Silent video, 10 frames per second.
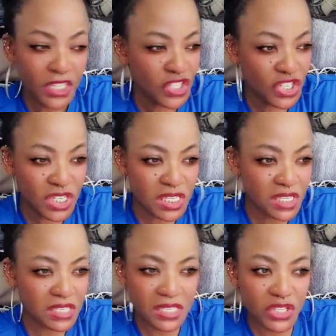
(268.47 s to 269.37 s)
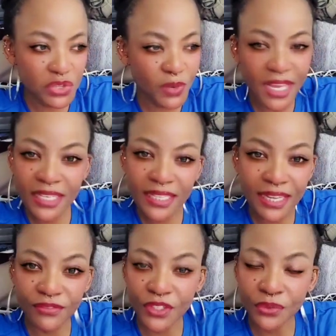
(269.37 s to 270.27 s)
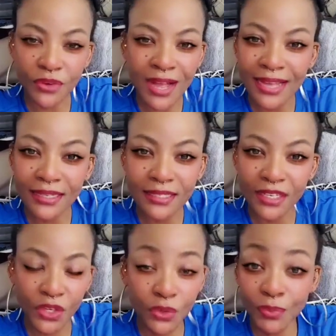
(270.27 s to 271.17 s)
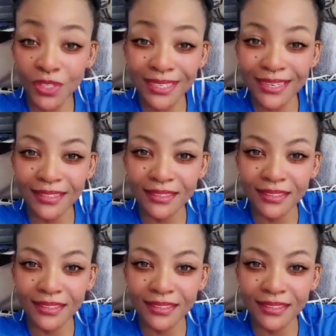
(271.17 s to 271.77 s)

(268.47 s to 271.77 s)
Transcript: just swaying left and right in your body,